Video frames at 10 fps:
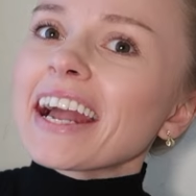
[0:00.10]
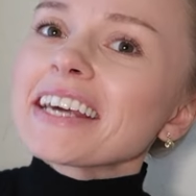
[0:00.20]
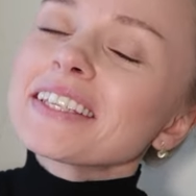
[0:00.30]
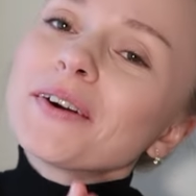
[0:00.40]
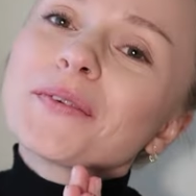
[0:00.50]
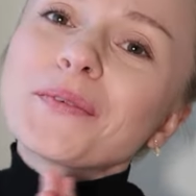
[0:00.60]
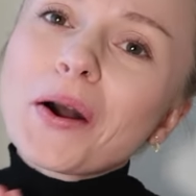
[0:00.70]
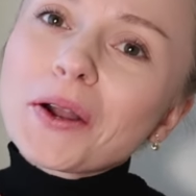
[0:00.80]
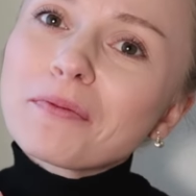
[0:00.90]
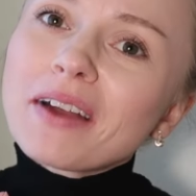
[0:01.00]
guys,
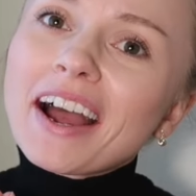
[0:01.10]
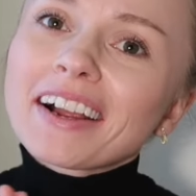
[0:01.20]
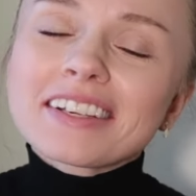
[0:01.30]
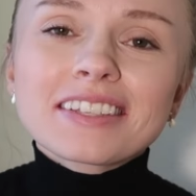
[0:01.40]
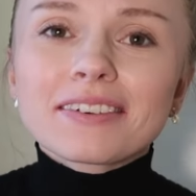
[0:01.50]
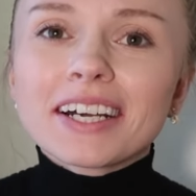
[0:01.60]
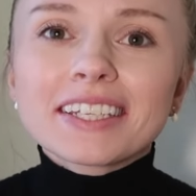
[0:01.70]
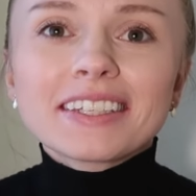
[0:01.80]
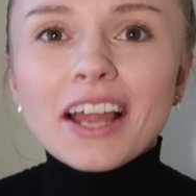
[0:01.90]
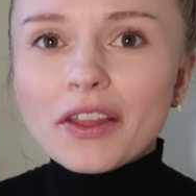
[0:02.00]
welcome back to
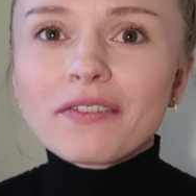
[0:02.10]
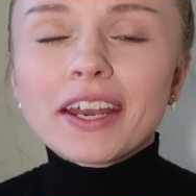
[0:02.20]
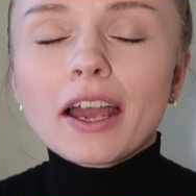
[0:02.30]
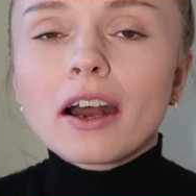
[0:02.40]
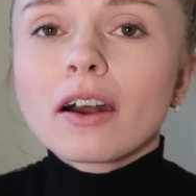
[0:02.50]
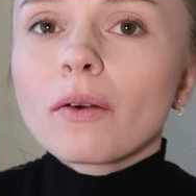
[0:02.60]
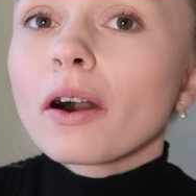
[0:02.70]
another video.